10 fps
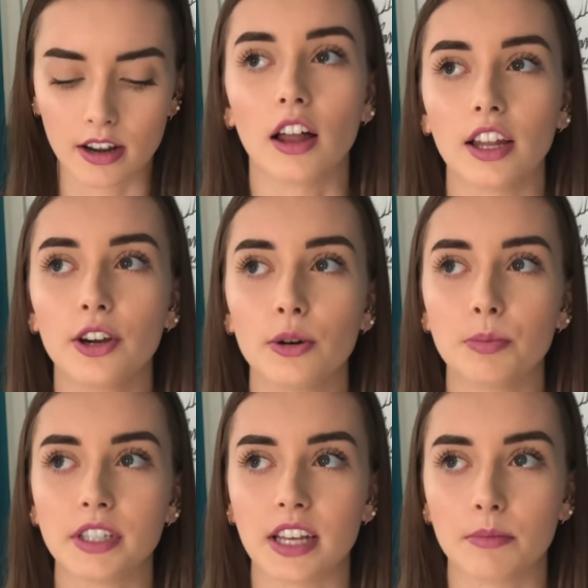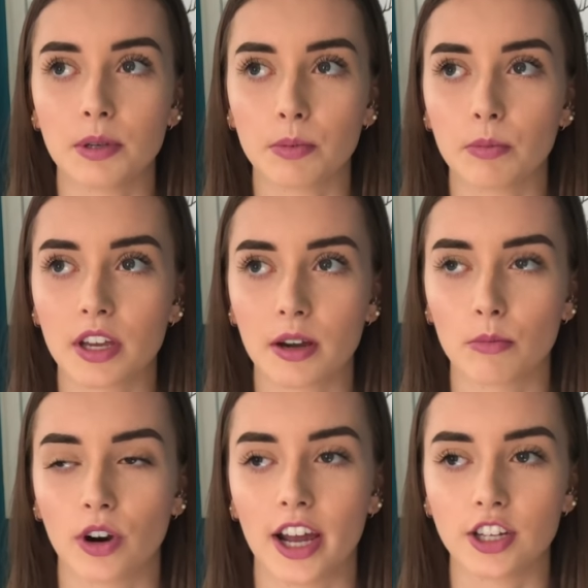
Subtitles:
All I hope is that people become more